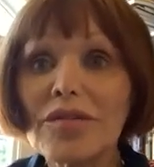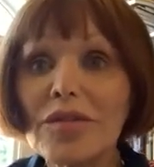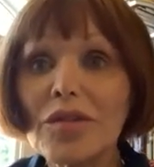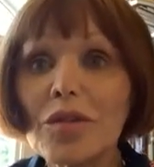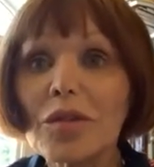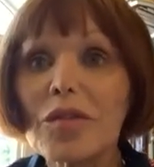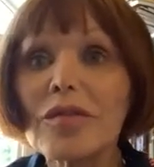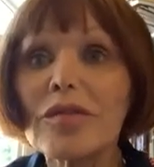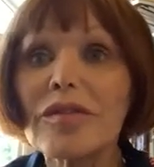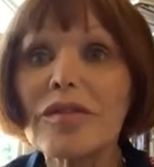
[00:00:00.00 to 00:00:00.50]

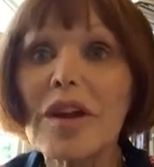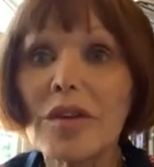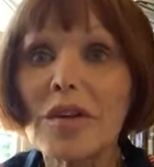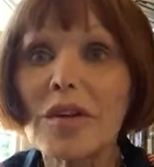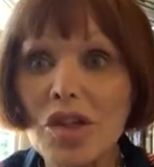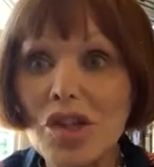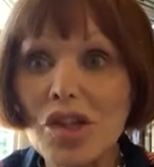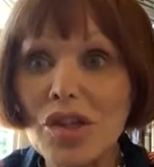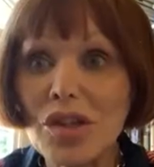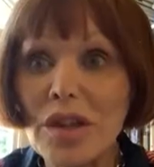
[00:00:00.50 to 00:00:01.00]
You can
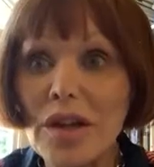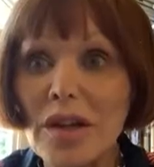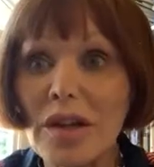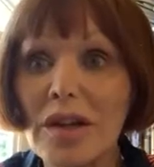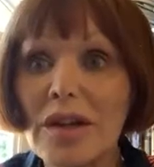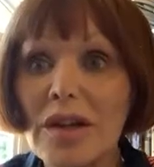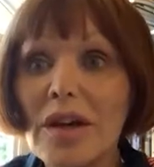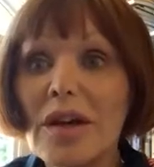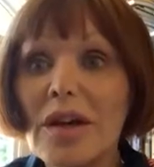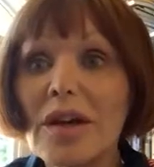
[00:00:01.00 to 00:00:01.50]
flourish there.
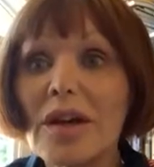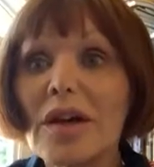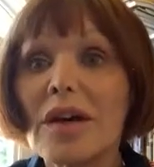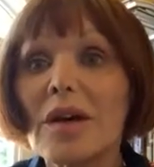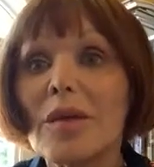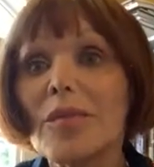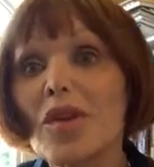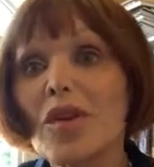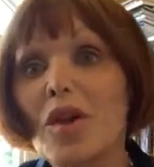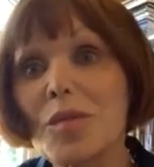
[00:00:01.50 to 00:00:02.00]

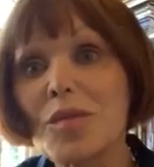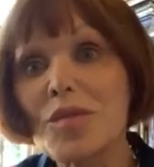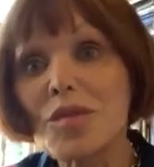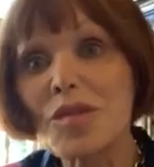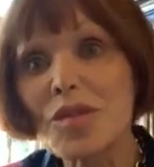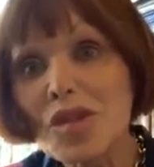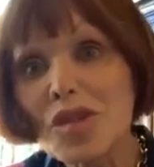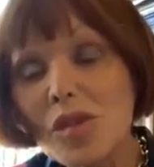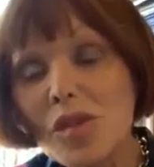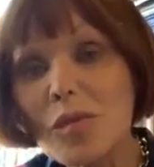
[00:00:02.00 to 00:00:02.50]
The
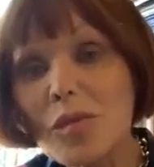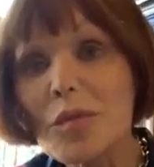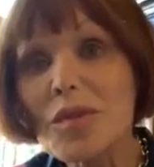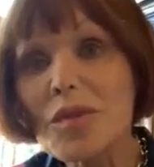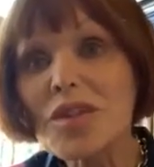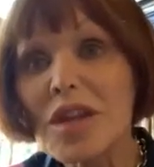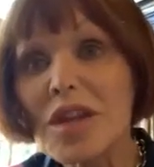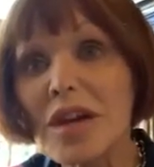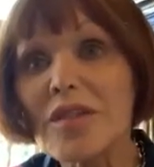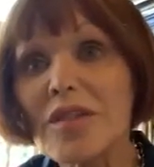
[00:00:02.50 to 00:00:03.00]
opposition will be
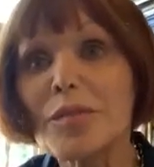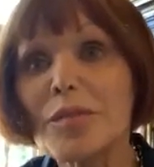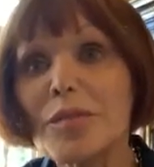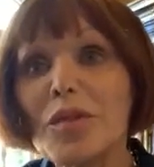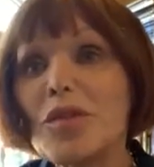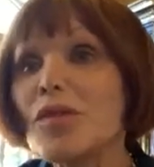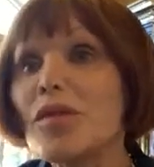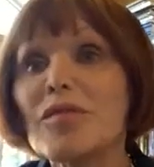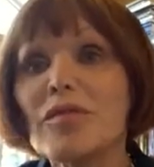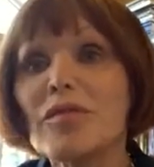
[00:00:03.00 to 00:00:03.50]
tough,
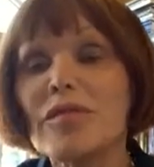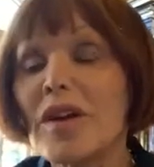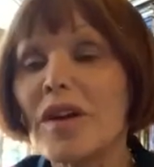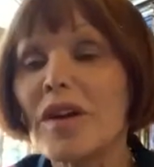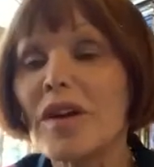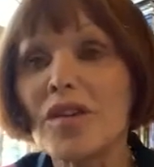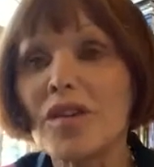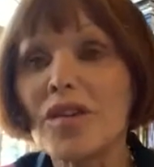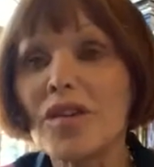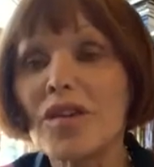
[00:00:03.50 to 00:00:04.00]
but you can
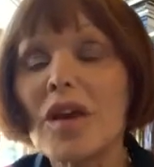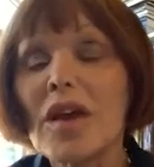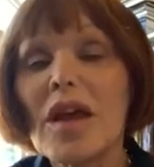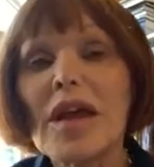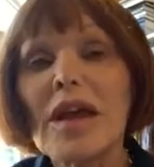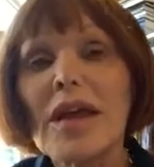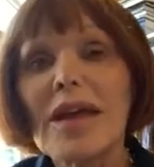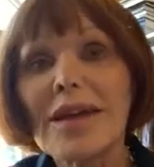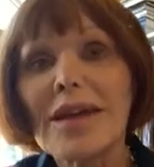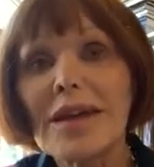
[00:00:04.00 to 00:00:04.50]
flourish.
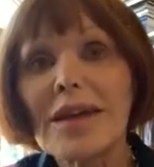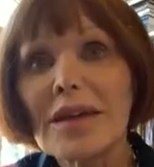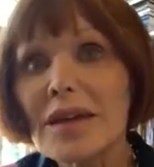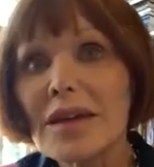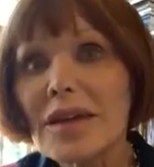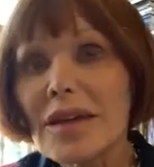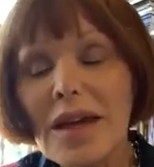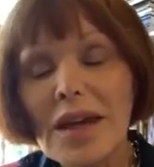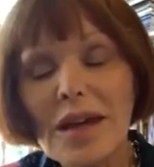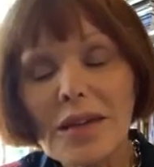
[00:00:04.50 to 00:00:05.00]
In
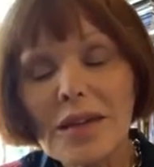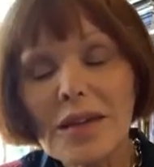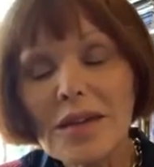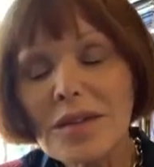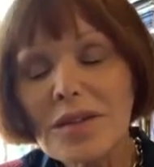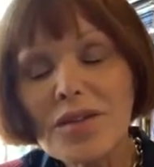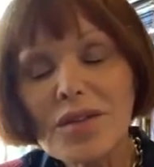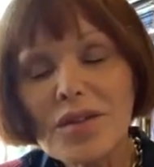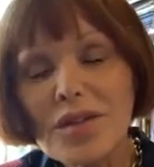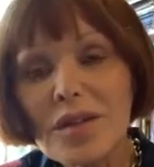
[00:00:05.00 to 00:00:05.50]

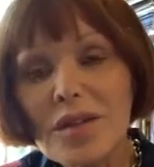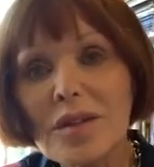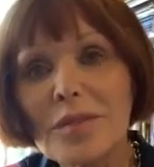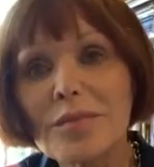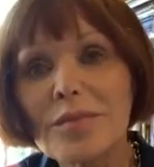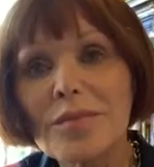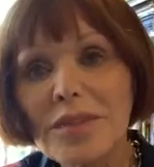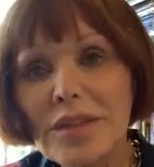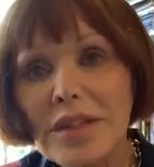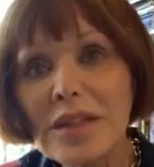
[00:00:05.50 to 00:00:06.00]
Canada, it's a
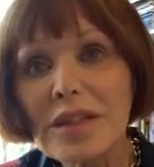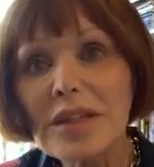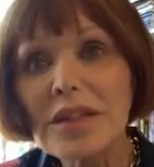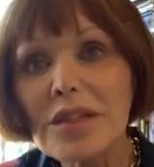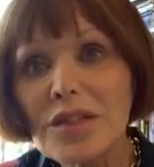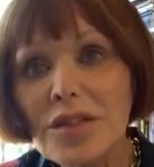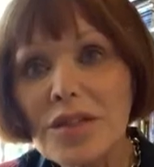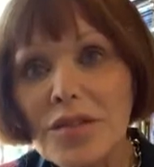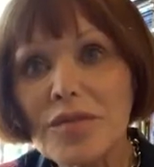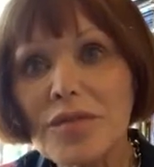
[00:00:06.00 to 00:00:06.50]
completely
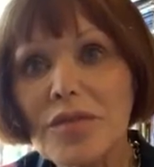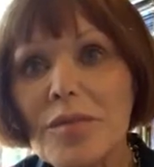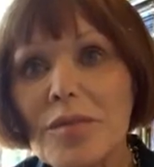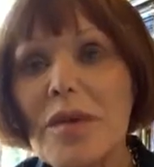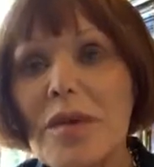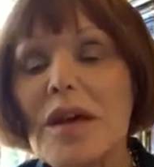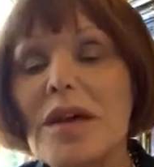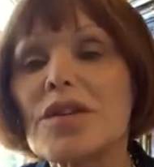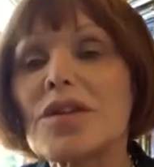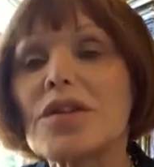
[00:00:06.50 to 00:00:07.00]
different
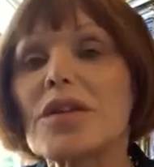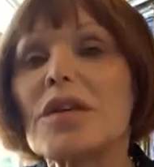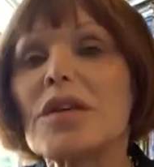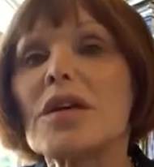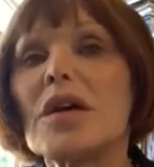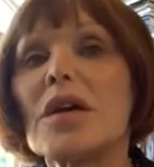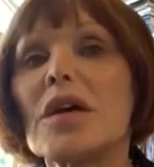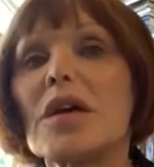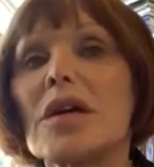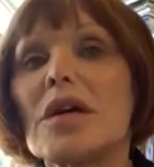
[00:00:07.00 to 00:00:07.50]
matter.
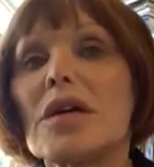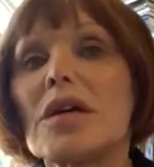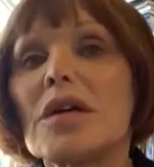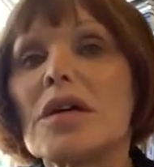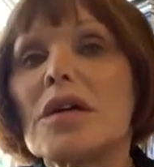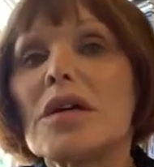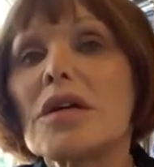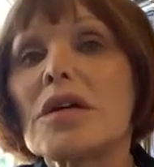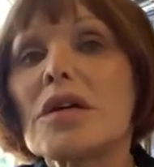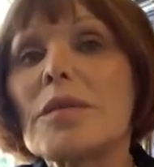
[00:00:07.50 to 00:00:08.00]

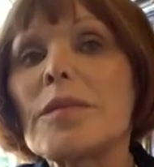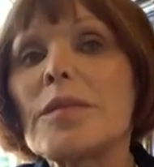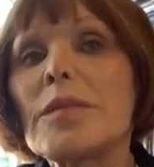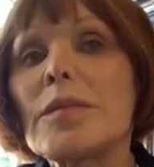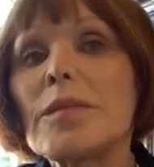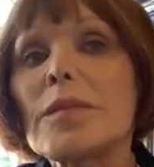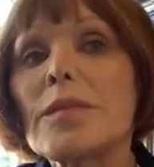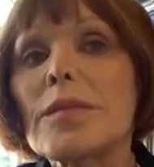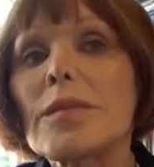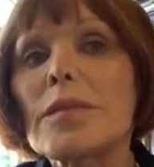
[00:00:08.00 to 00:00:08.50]

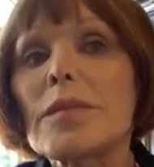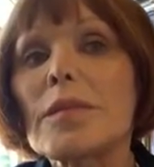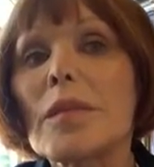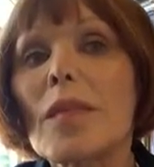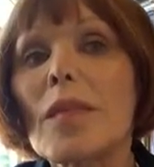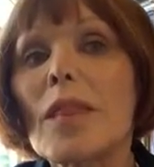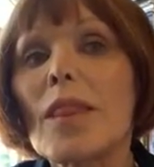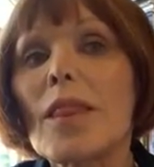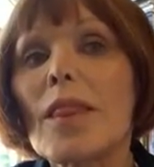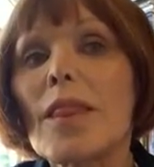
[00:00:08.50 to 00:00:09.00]

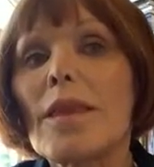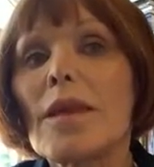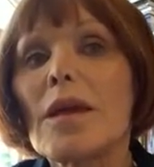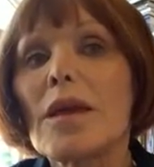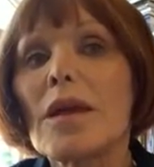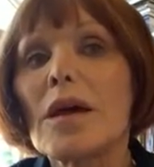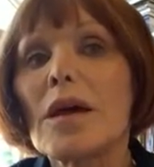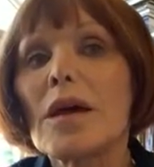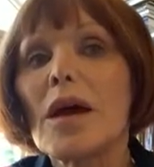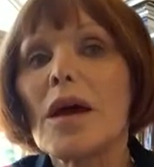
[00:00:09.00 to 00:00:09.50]

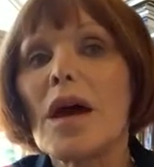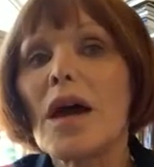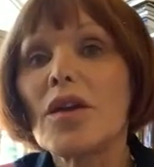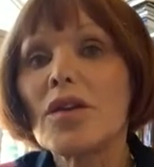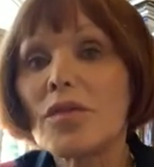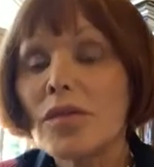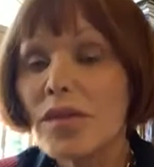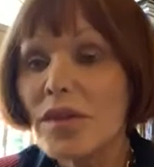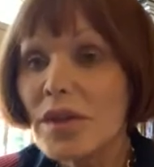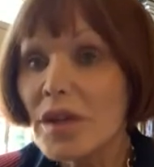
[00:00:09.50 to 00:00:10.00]
I
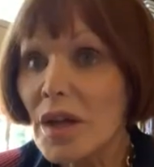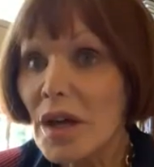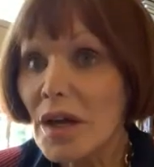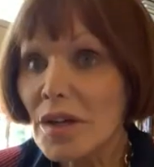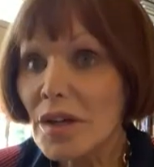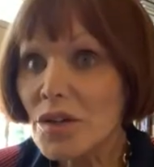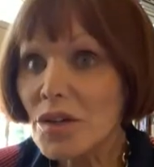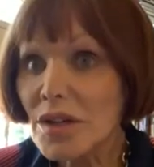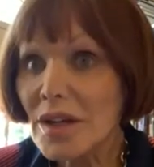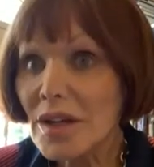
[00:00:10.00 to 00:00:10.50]
don't think I
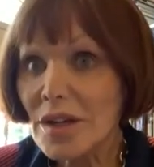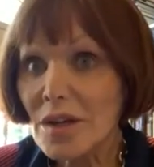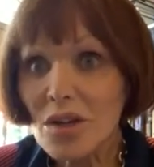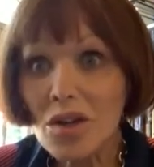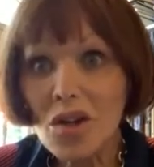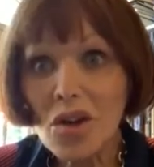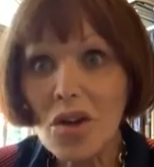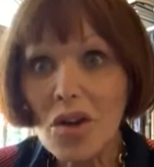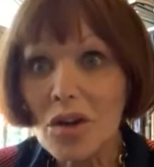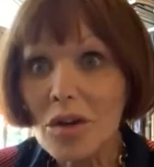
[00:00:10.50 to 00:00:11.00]
could get a
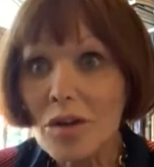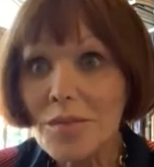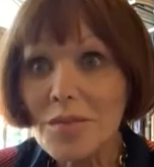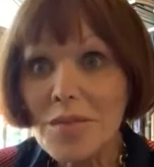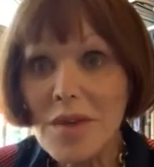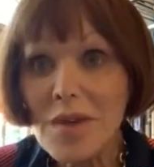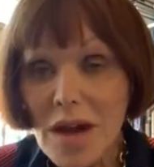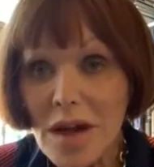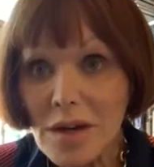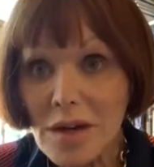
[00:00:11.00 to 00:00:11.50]
column
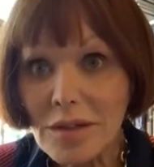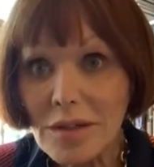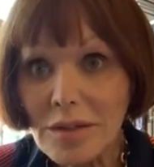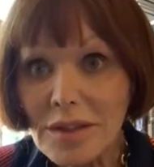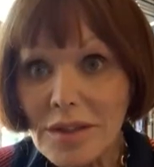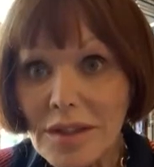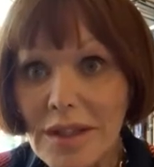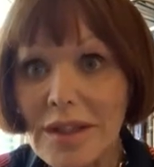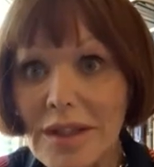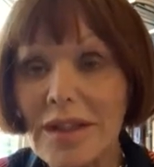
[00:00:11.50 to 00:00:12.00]
now
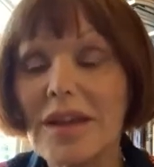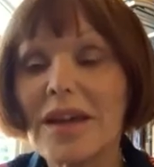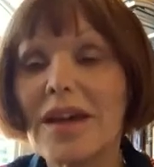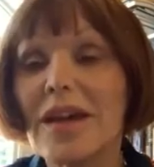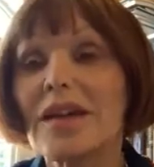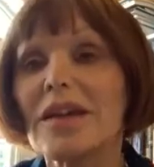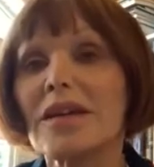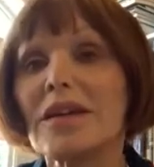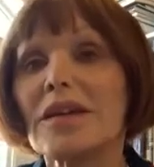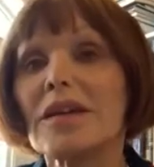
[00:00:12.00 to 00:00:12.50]
in
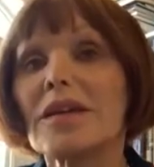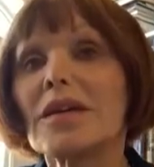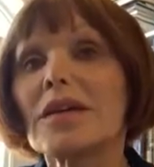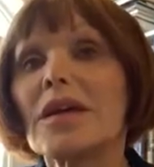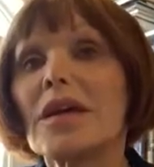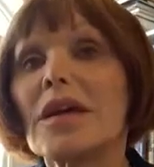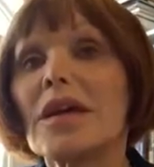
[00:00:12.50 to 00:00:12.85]
Canada.